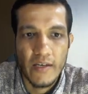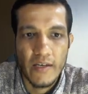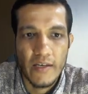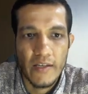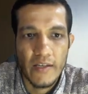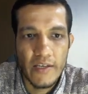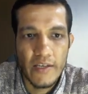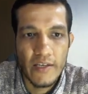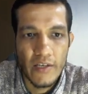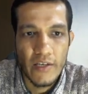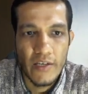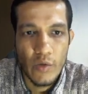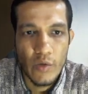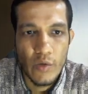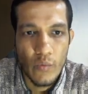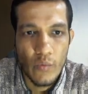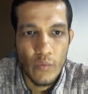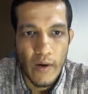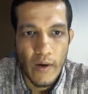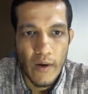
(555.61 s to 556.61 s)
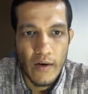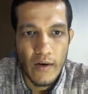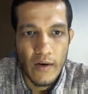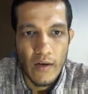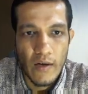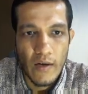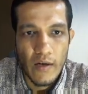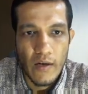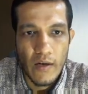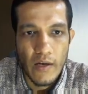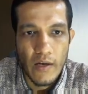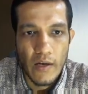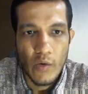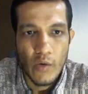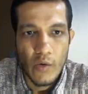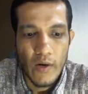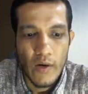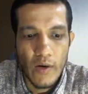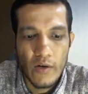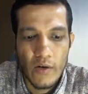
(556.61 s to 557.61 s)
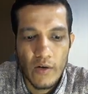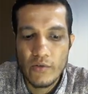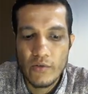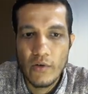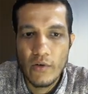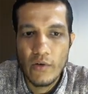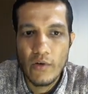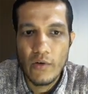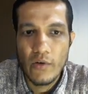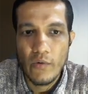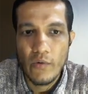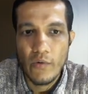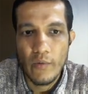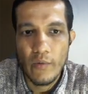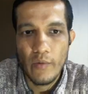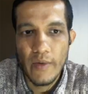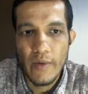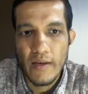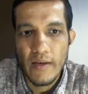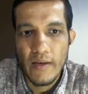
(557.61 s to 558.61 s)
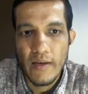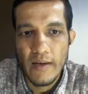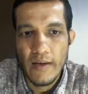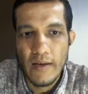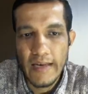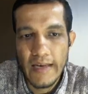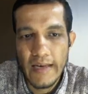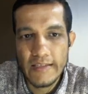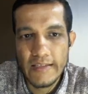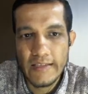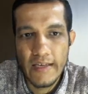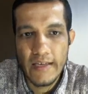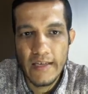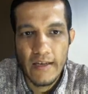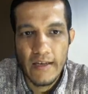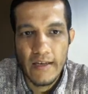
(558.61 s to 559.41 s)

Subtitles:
that is U1 also will be less than